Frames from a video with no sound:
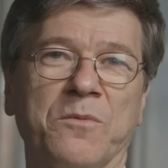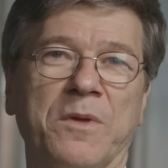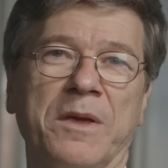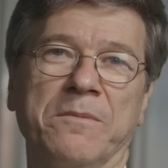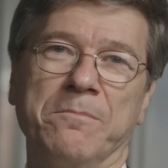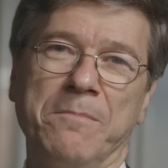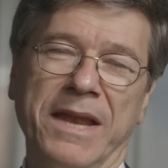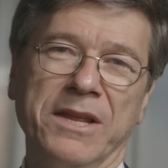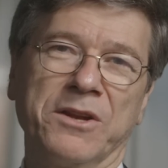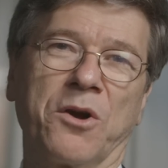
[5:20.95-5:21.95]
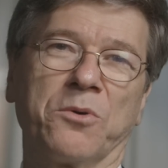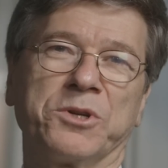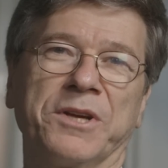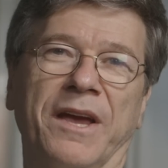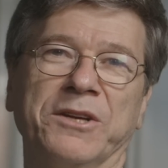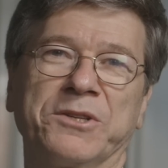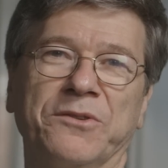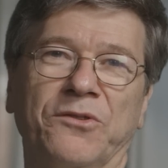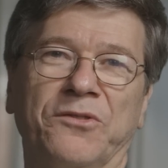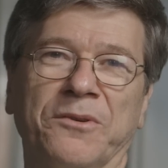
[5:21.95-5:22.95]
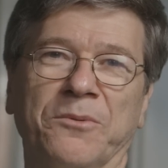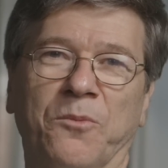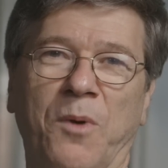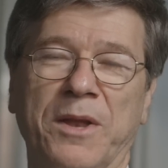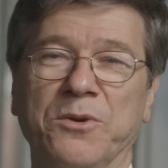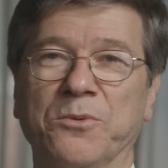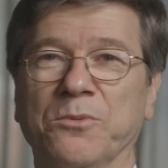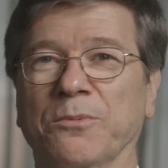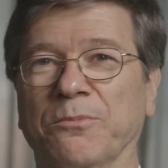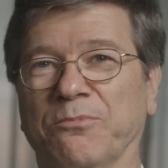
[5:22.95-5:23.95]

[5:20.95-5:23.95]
in many negotiations, when you